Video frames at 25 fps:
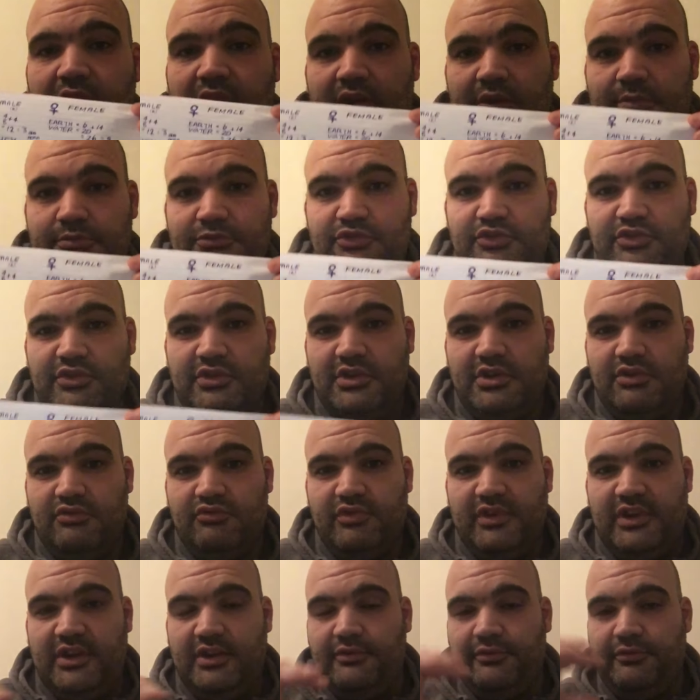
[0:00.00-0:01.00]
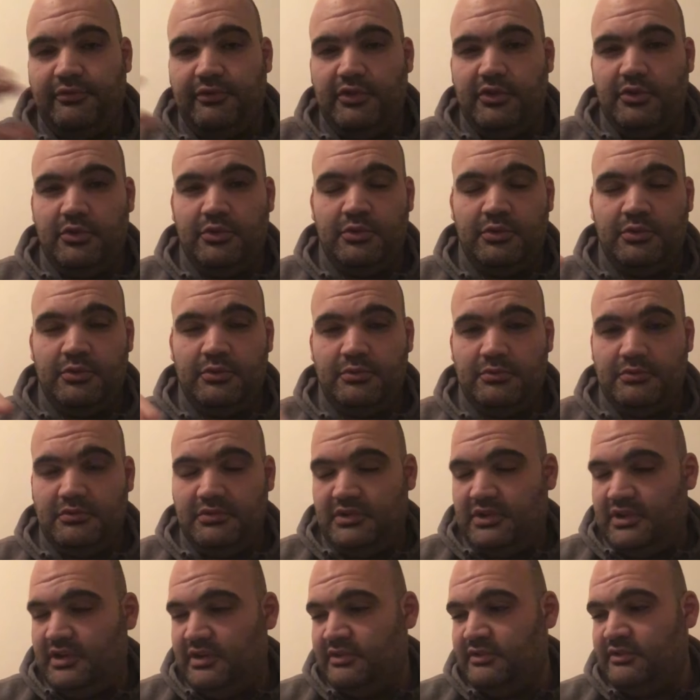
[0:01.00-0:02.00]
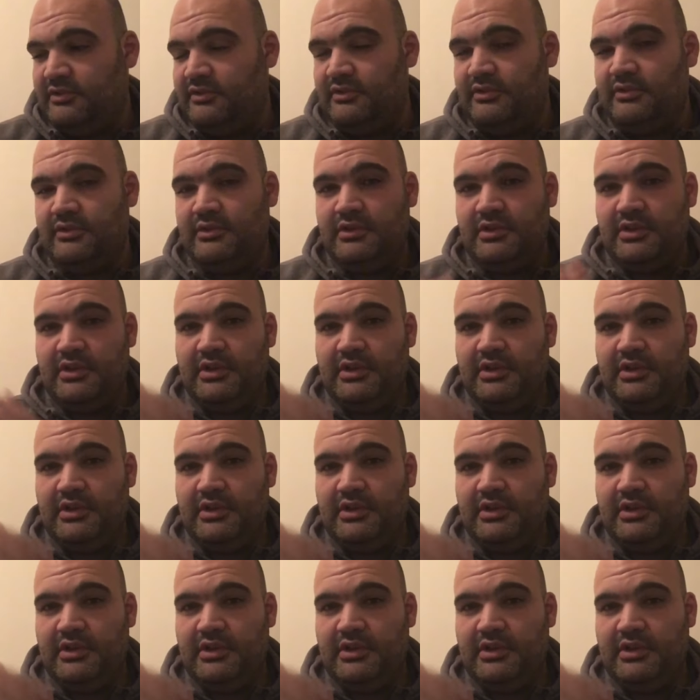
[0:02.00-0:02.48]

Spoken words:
I'm just going to read through this